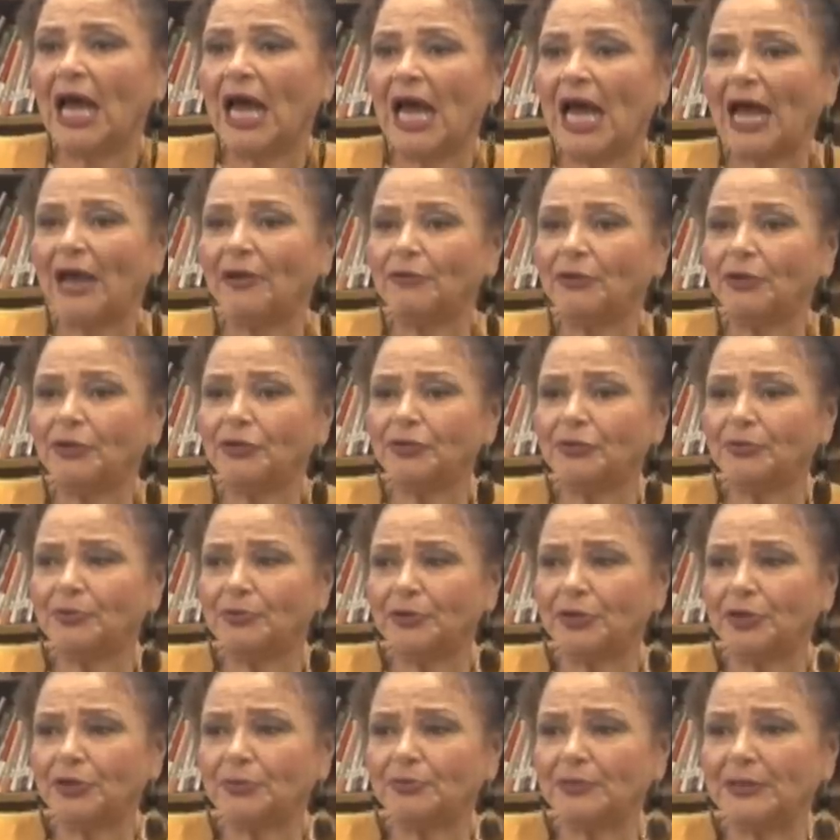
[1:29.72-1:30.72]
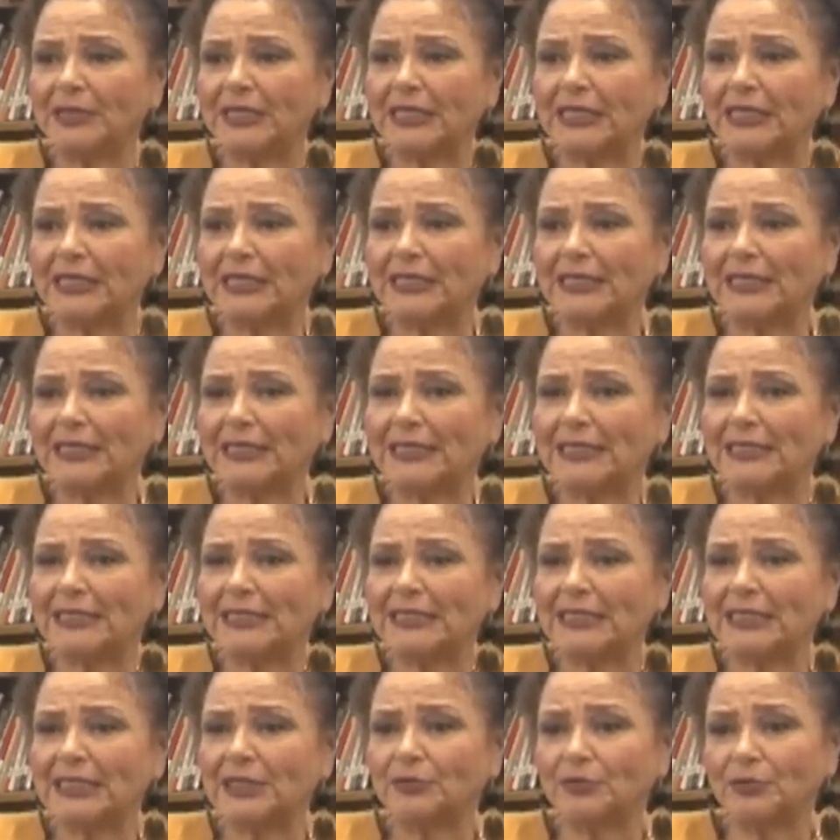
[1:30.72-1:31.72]
I wrote the book
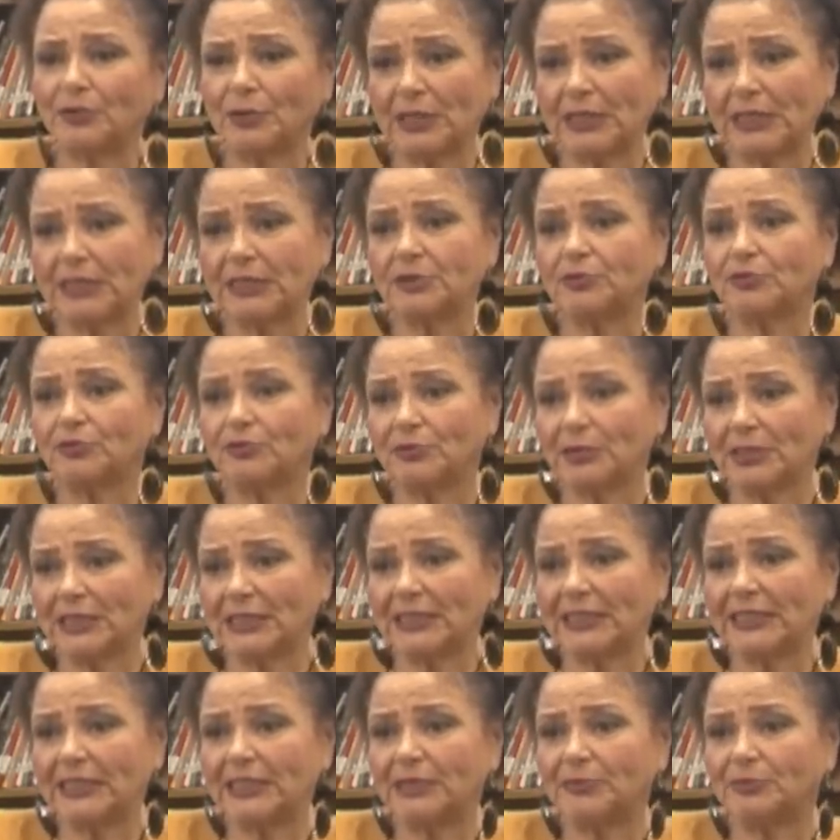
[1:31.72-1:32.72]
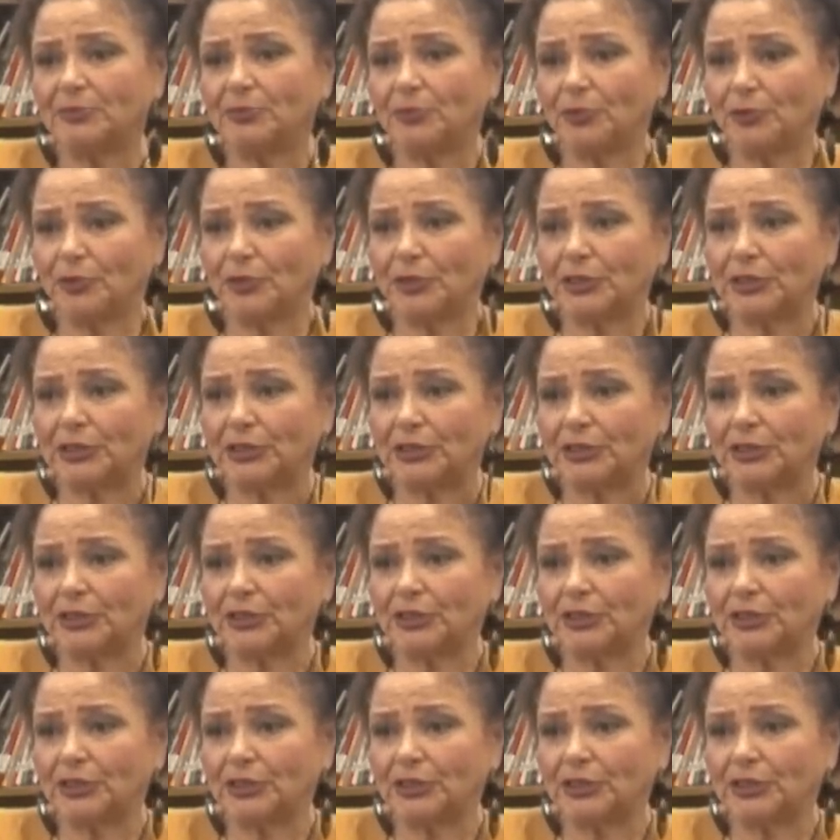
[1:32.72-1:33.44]
because it was really important